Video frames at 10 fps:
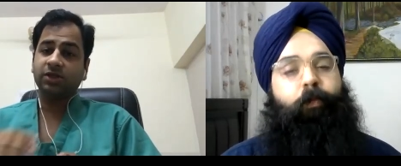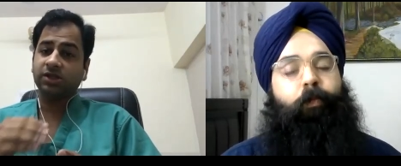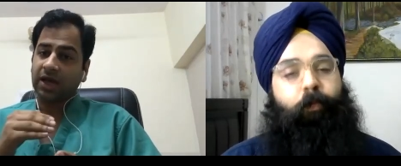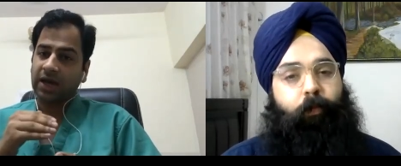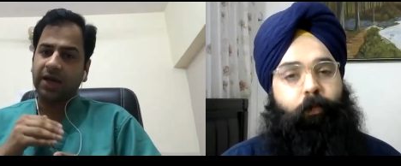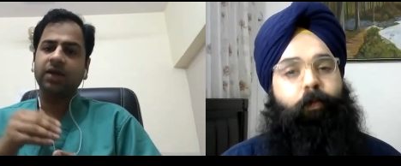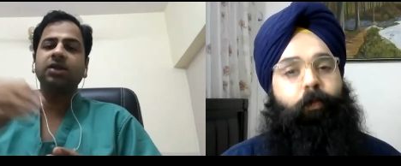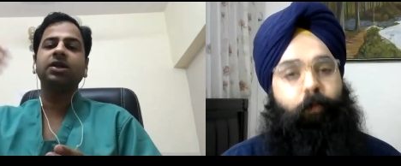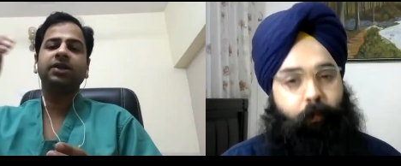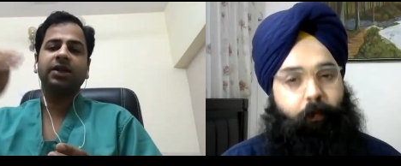Speaker 1: which is higher
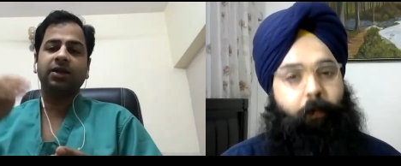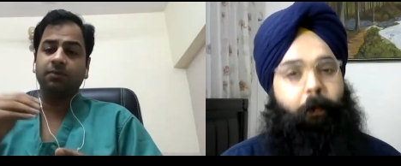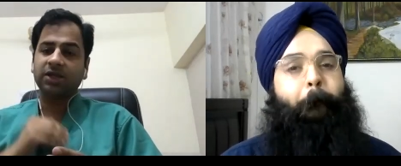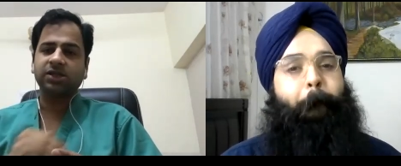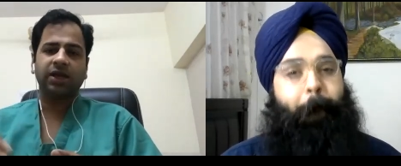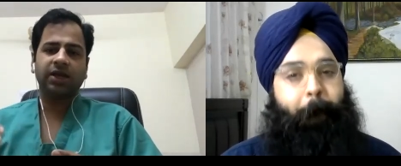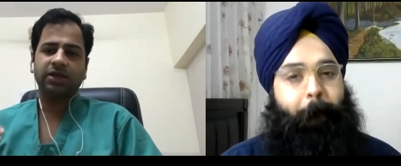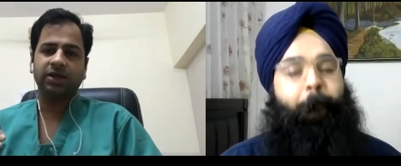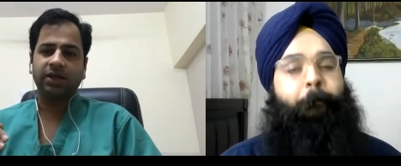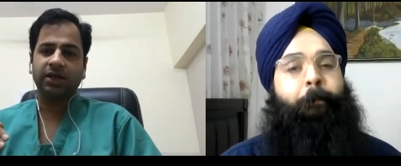than 10, much higher
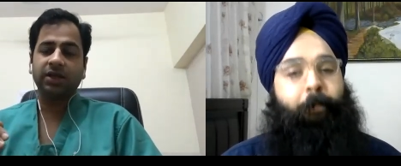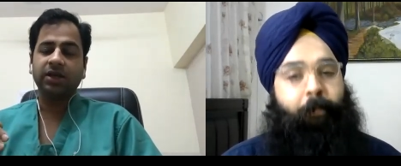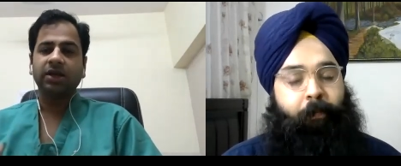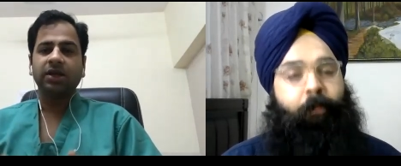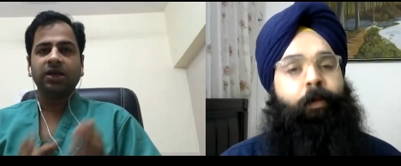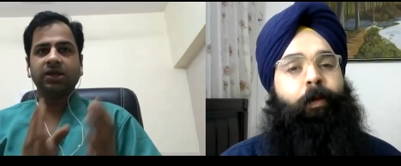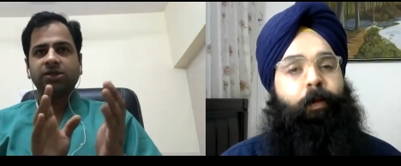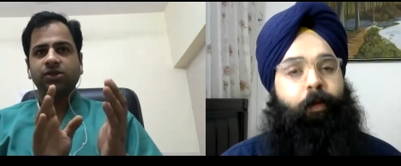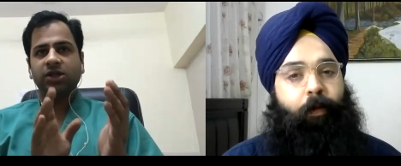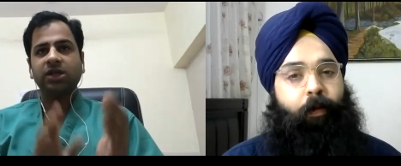than 10,
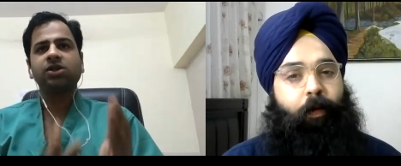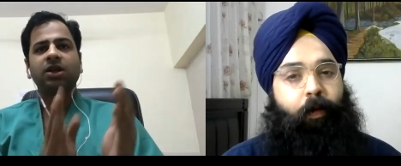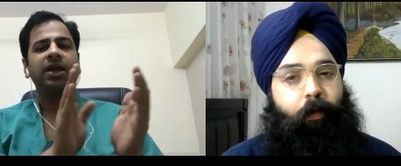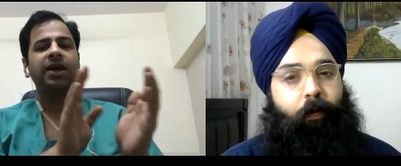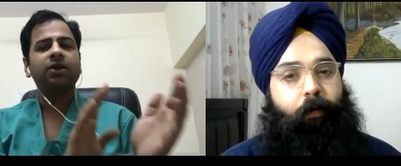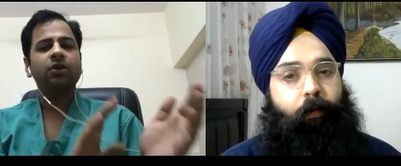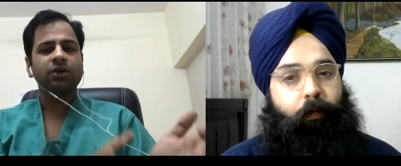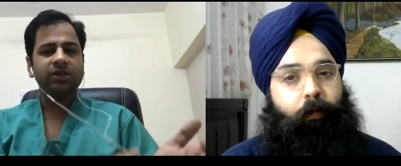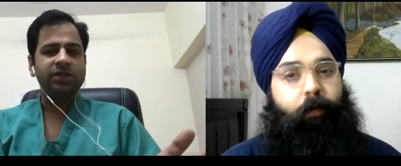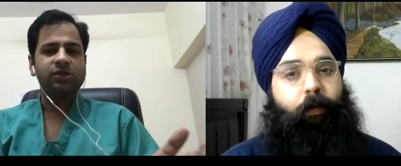just relying
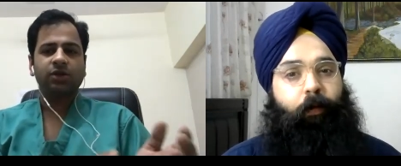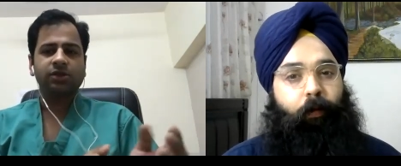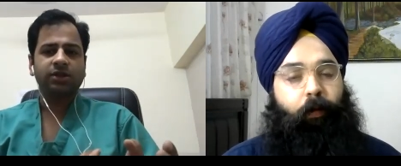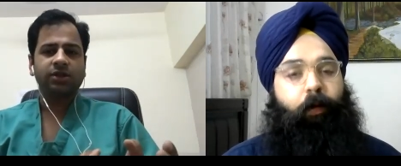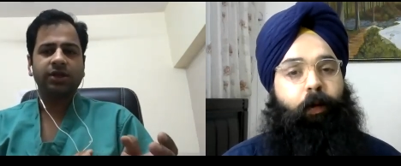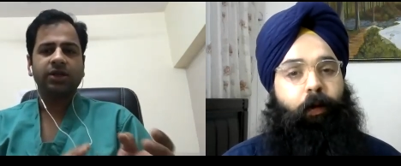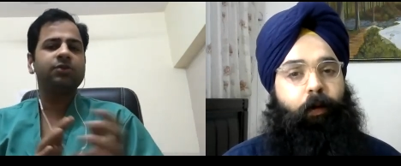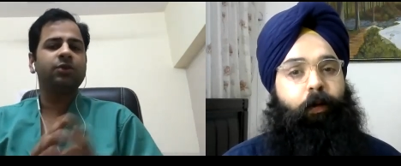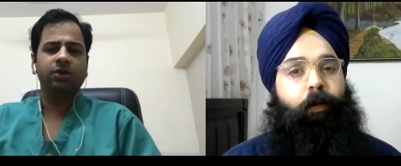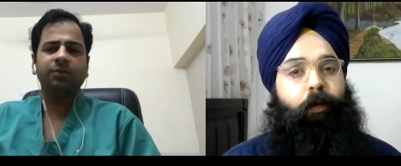on these concentrators
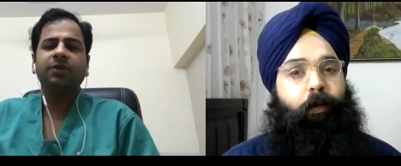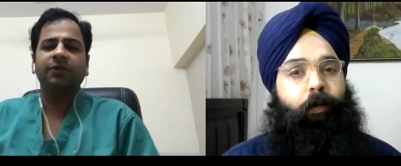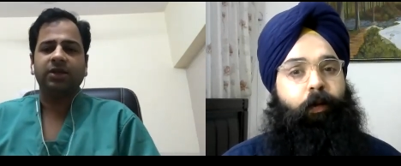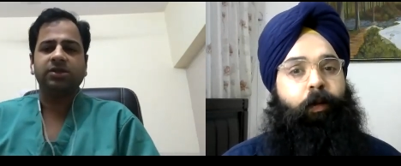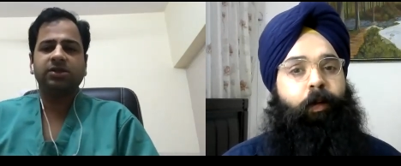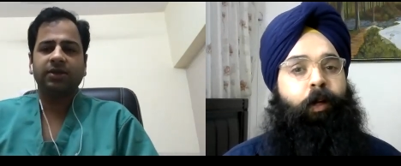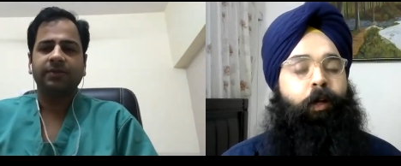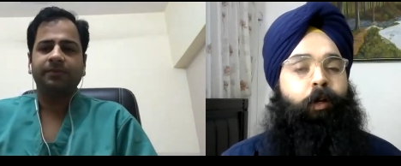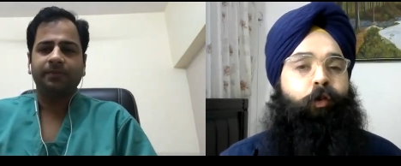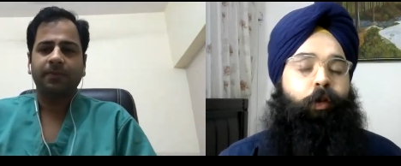wouldn't be wise.
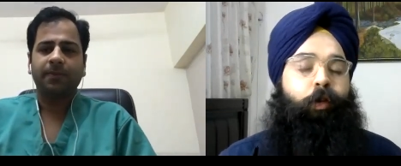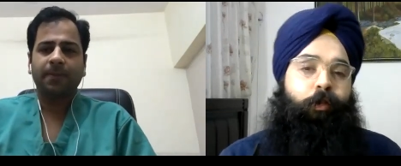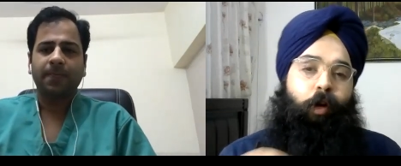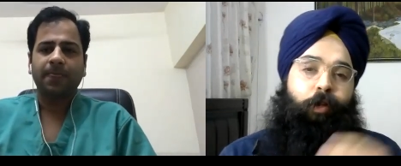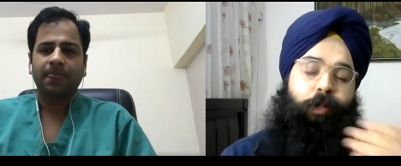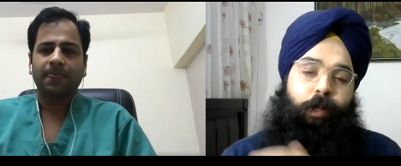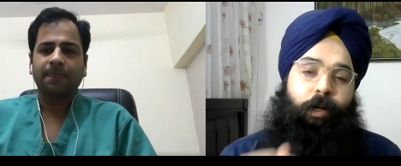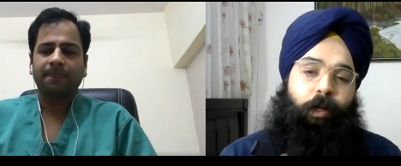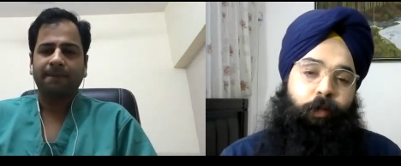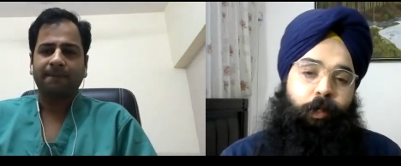
Speaker 2: So these
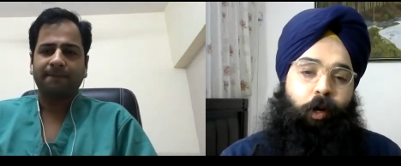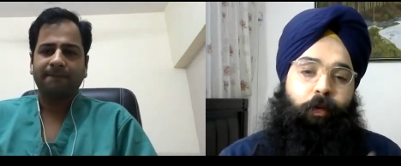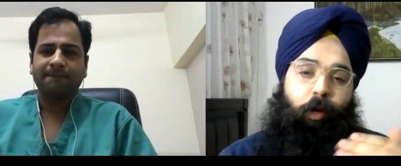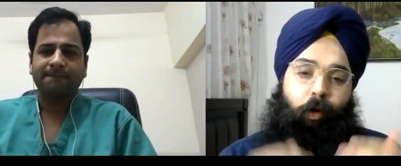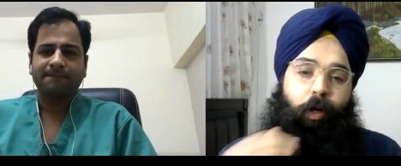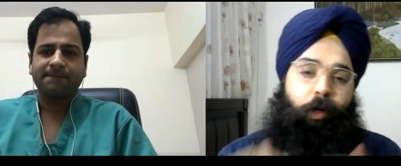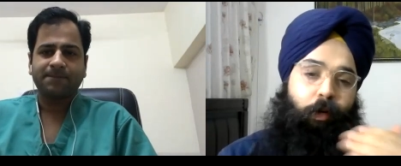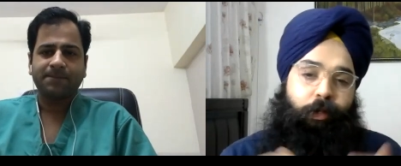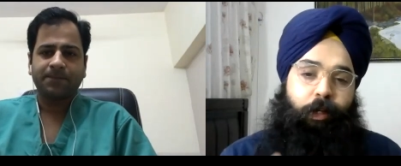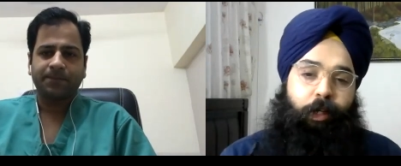concentrators, which are of a lower
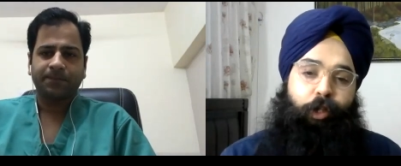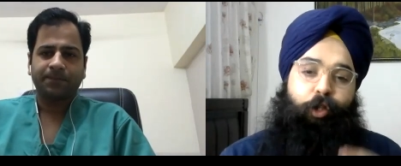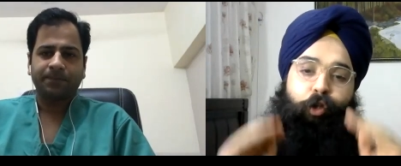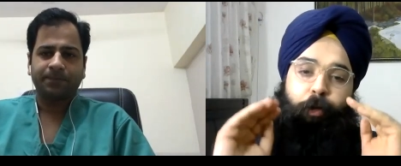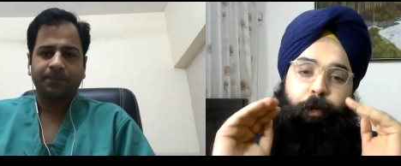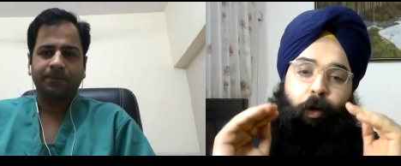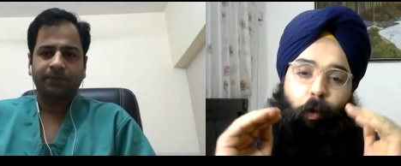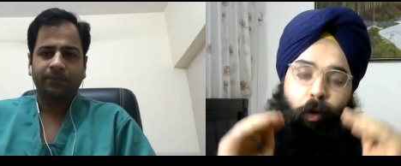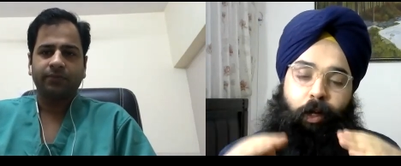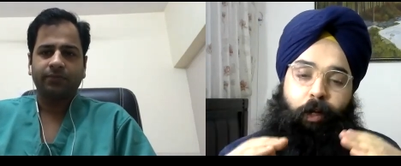concentration, should be
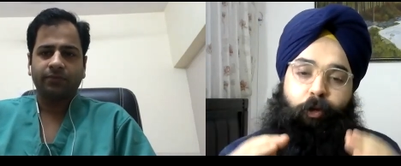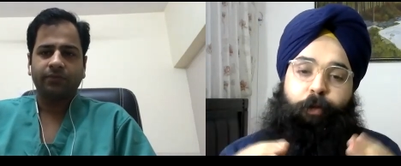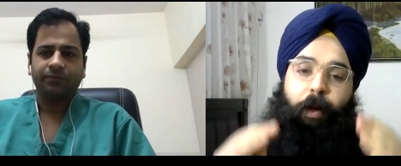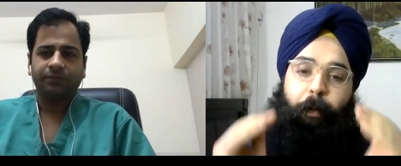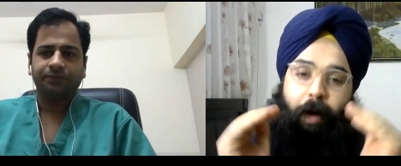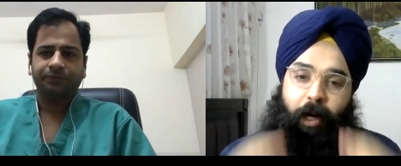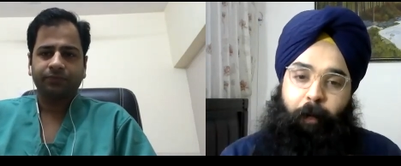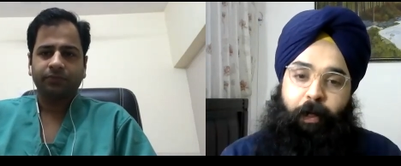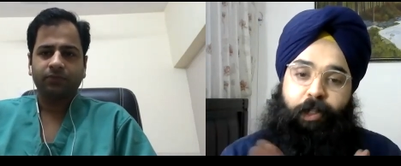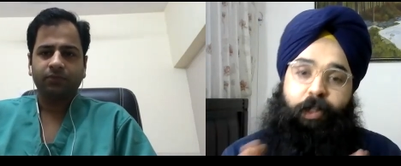only used by mild
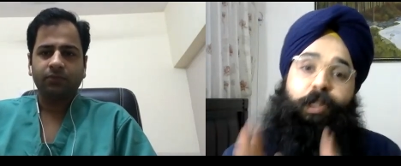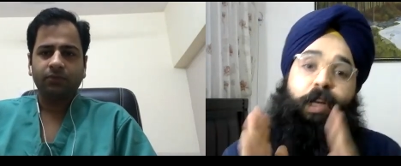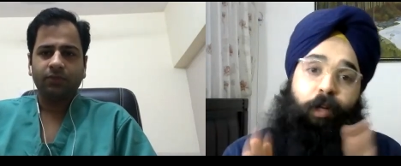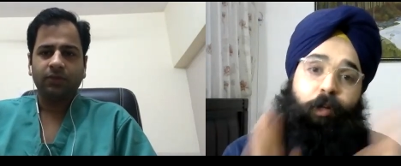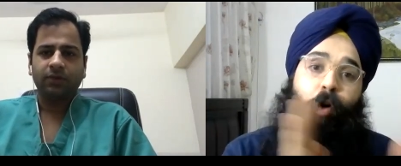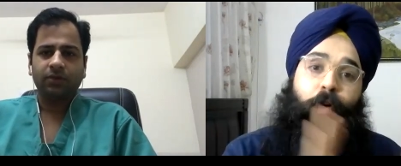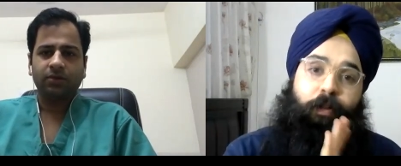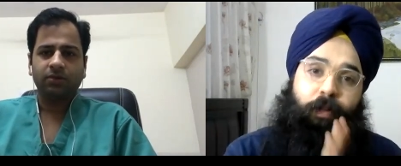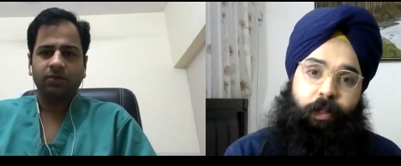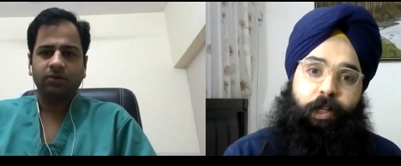patients if the doctor
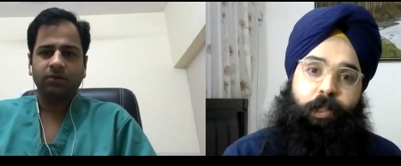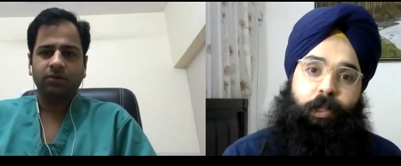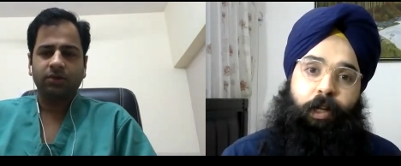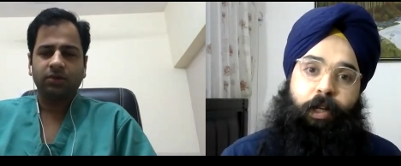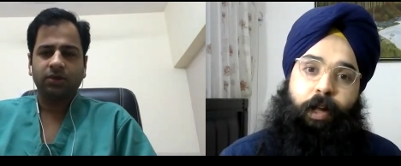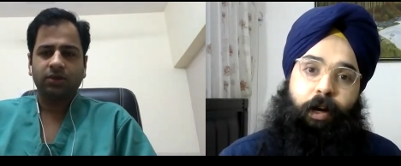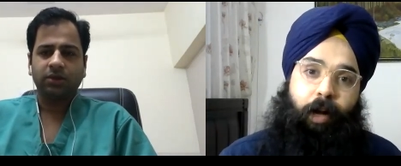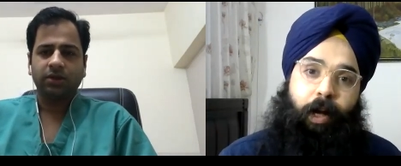suggests. Is that